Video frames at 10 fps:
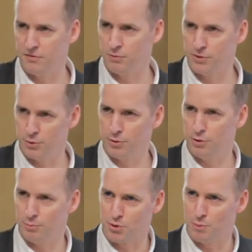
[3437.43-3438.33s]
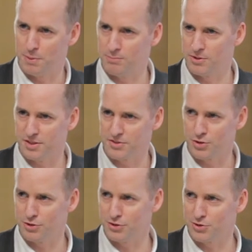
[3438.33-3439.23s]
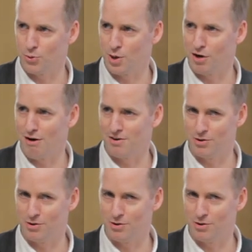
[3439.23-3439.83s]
you Google ProPublica Surgeon Scorecard,